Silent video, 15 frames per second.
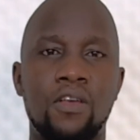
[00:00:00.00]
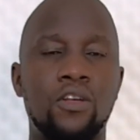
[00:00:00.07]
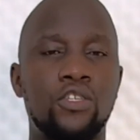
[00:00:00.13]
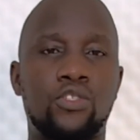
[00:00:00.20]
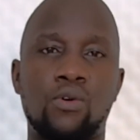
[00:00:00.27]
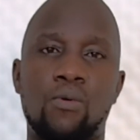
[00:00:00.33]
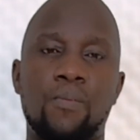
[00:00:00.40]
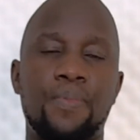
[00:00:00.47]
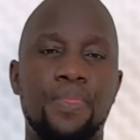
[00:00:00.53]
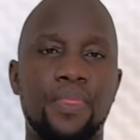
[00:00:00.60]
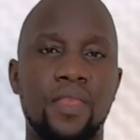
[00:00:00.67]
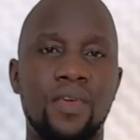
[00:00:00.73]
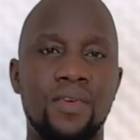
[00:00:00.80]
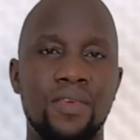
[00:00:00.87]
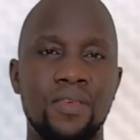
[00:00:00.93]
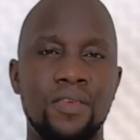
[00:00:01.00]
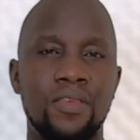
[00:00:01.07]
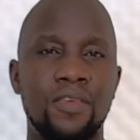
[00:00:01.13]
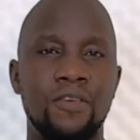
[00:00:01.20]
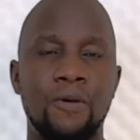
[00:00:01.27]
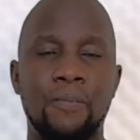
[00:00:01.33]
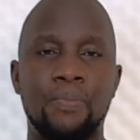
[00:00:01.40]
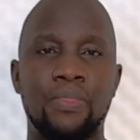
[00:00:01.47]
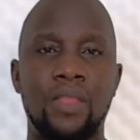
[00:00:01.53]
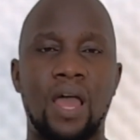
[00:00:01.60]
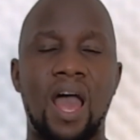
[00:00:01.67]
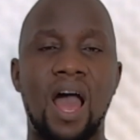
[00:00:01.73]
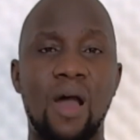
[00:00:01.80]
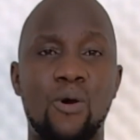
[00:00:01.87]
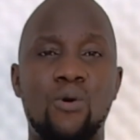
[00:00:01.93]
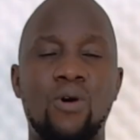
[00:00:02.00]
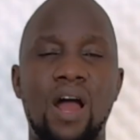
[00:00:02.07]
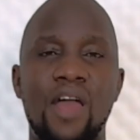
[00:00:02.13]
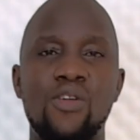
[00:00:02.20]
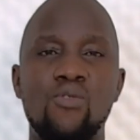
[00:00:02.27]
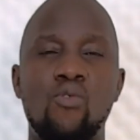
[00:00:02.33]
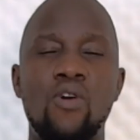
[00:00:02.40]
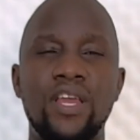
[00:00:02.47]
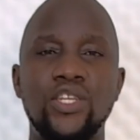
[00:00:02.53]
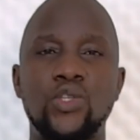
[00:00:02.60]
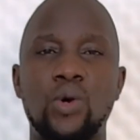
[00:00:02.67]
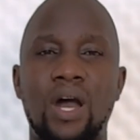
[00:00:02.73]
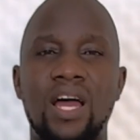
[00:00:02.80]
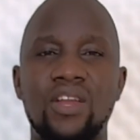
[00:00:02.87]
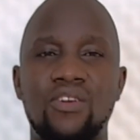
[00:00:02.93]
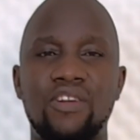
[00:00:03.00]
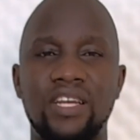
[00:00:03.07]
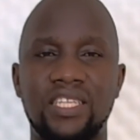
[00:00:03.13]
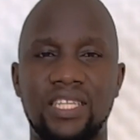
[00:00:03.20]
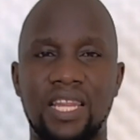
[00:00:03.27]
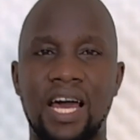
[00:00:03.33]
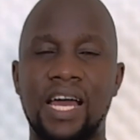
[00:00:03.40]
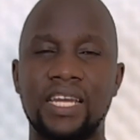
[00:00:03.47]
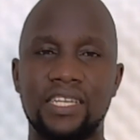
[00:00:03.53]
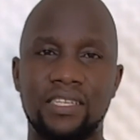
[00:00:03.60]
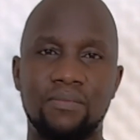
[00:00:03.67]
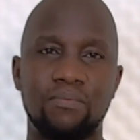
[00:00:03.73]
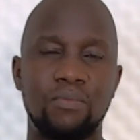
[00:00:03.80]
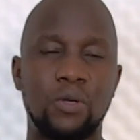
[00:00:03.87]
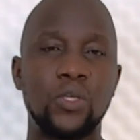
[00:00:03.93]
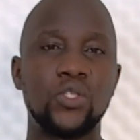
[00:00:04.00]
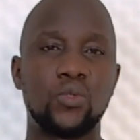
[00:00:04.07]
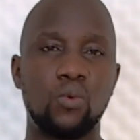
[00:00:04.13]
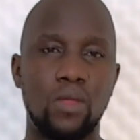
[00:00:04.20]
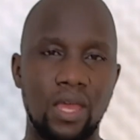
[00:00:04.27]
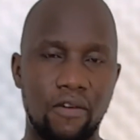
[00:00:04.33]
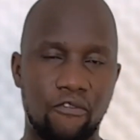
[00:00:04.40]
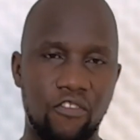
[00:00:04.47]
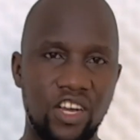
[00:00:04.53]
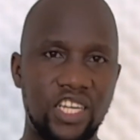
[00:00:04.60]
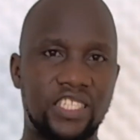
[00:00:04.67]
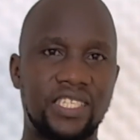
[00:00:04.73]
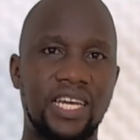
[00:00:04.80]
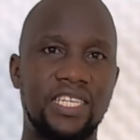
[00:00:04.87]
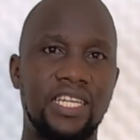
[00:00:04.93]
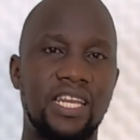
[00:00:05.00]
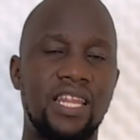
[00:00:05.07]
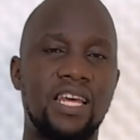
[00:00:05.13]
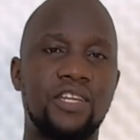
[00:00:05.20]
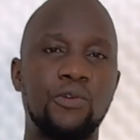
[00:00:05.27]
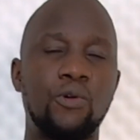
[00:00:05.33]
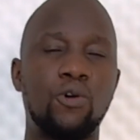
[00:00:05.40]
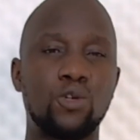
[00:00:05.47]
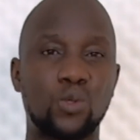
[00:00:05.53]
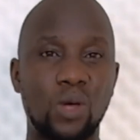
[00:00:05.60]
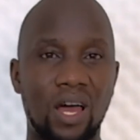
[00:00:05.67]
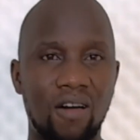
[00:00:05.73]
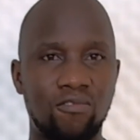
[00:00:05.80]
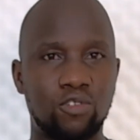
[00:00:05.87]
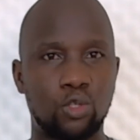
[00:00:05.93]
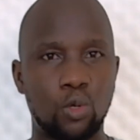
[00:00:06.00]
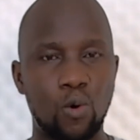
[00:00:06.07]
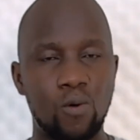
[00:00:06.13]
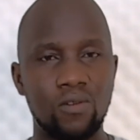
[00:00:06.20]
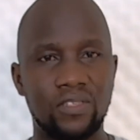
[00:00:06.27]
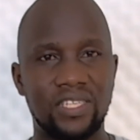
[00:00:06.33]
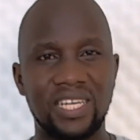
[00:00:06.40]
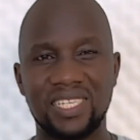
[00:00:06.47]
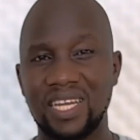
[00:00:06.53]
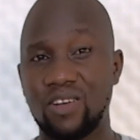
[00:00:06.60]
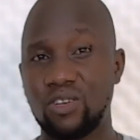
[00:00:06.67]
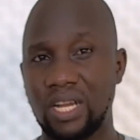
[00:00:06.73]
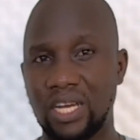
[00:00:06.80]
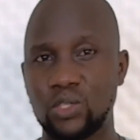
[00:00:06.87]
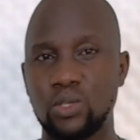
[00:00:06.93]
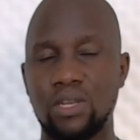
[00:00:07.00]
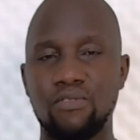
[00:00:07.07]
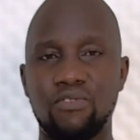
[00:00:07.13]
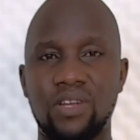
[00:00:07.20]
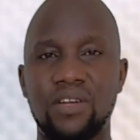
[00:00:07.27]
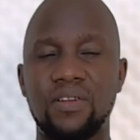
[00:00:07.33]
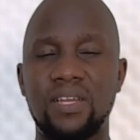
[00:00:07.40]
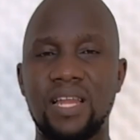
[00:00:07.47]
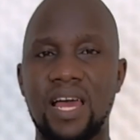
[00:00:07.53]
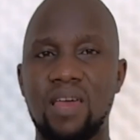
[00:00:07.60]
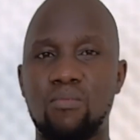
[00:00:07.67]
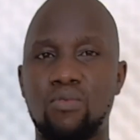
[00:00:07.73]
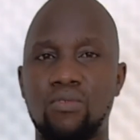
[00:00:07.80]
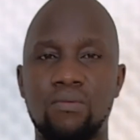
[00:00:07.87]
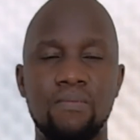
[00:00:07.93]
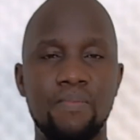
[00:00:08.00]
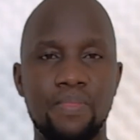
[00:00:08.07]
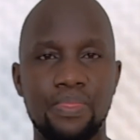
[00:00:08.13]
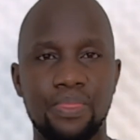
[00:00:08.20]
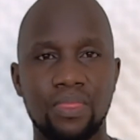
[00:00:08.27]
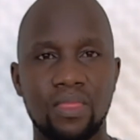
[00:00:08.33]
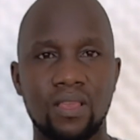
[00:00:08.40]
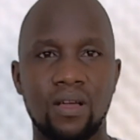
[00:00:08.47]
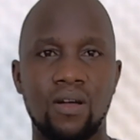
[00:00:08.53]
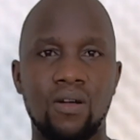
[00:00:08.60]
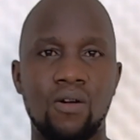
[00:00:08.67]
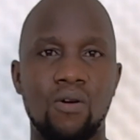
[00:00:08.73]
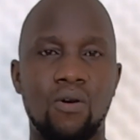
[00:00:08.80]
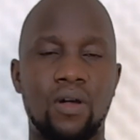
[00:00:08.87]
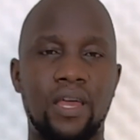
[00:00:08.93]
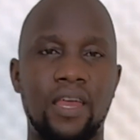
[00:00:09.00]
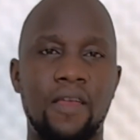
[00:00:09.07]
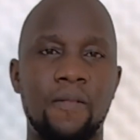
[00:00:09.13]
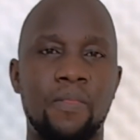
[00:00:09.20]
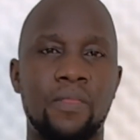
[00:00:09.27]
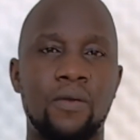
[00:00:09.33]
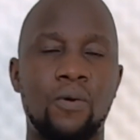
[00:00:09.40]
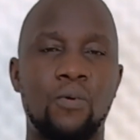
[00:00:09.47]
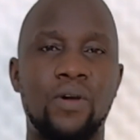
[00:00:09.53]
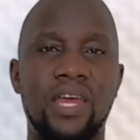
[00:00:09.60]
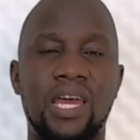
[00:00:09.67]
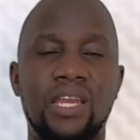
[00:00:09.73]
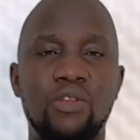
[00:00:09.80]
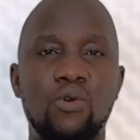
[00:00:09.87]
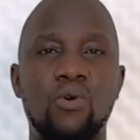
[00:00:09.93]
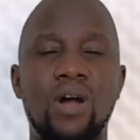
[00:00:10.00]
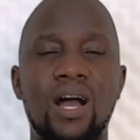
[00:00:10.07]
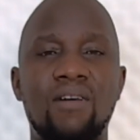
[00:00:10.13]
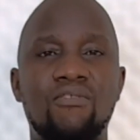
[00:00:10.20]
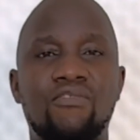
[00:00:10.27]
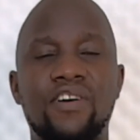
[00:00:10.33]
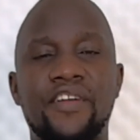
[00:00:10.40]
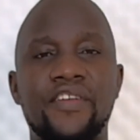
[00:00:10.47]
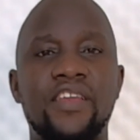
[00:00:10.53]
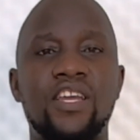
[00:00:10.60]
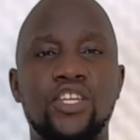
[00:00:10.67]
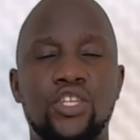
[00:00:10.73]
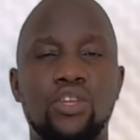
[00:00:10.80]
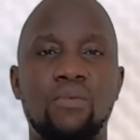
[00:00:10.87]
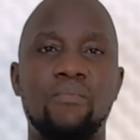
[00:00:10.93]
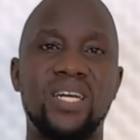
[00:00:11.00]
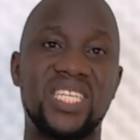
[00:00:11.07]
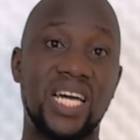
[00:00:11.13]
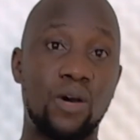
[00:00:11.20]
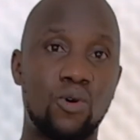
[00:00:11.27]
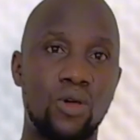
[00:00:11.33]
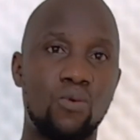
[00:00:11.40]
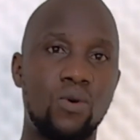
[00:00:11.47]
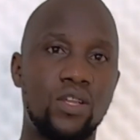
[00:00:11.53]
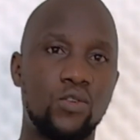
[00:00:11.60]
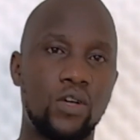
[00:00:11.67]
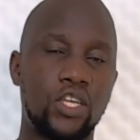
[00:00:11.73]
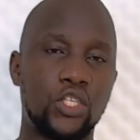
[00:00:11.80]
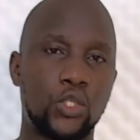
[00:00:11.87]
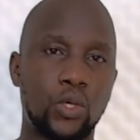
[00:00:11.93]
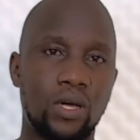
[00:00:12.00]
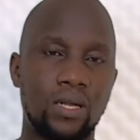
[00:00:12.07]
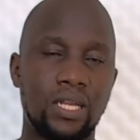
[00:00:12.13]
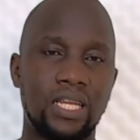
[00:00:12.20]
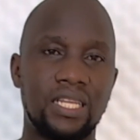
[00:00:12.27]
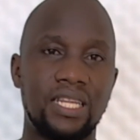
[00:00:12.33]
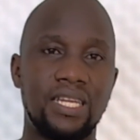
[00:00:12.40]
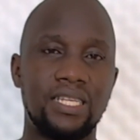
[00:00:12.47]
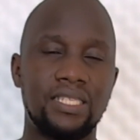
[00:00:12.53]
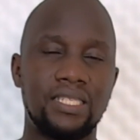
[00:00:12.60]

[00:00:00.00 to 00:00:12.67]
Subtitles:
So how are you going to address that? Because we are very certain that we also have tools that are not actually very reliable. Okay, where you have variation, but how are you going to ensure that